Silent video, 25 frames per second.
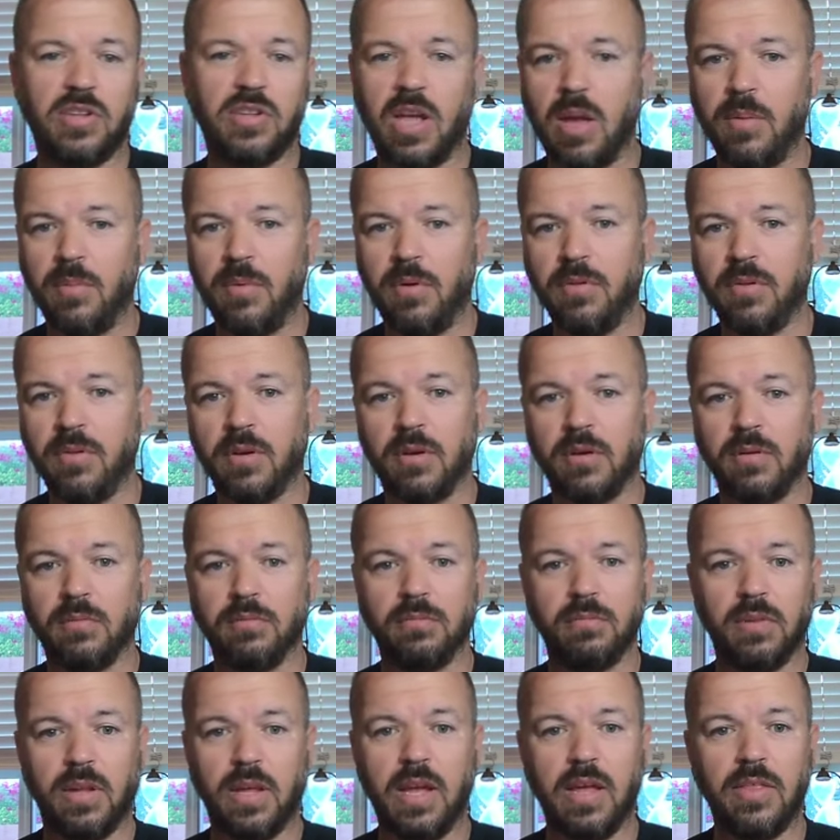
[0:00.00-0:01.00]
table.
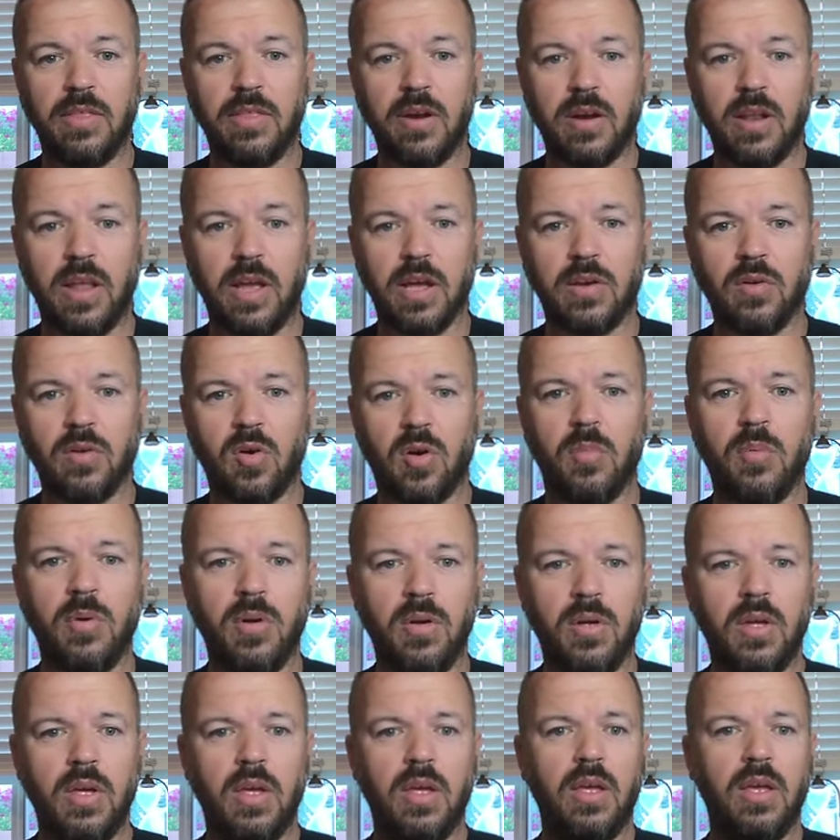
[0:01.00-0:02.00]
They're laying there like
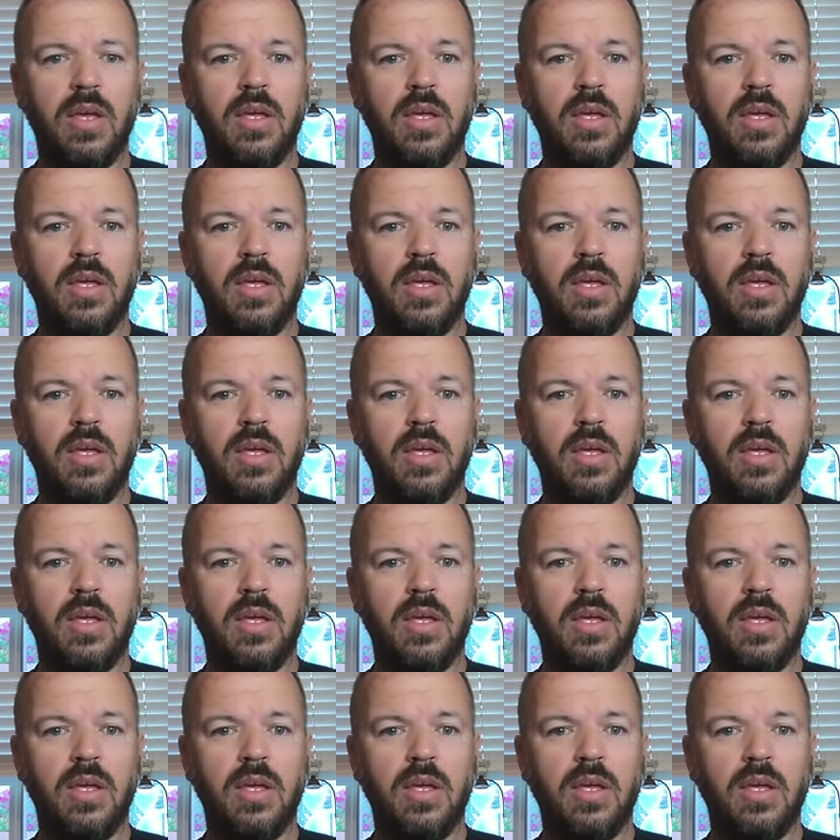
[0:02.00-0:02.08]
normal.